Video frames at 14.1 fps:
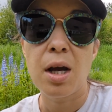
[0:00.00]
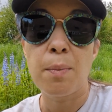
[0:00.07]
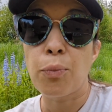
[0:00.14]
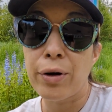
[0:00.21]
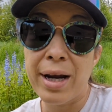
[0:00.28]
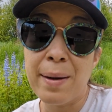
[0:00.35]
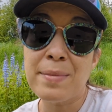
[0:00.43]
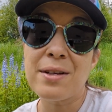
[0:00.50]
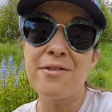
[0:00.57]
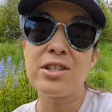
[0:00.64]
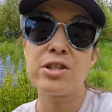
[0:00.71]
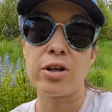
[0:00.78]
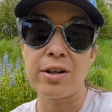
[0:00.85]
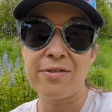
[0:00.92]
Preemptive
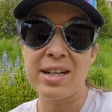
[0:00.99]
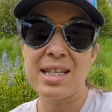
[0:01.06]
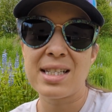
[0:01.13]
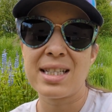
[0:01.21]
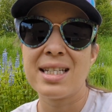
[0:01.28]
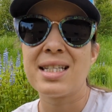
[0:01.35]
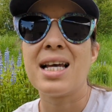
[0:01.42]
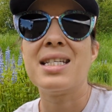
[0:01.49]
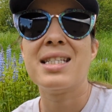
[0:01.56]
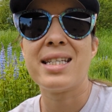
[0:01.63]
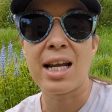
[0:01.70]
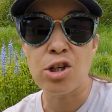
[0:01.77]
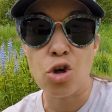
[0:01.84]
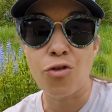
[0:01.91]
assertiveness is
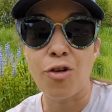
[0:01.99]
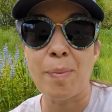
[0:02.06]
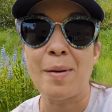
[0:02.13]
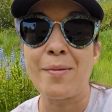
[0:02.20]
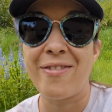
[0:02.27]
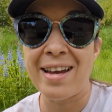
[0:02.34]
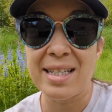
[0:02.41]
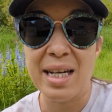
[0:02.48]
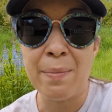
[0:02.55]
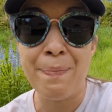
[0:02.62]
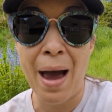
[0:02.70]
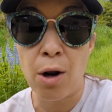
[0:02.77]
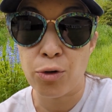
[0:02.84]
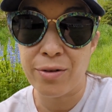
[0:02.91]
essential for preventing
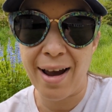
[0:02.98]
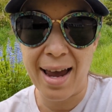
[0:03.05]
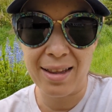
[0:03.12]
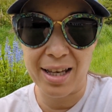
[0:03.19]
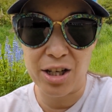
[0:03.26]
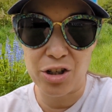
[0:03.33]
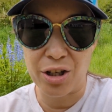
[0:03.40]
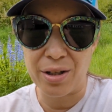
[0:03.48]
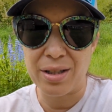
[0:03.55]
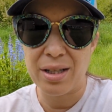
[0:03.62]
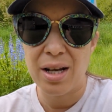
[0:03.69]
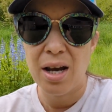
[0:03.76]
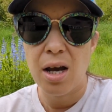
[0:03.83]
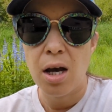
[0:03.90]
boundary violations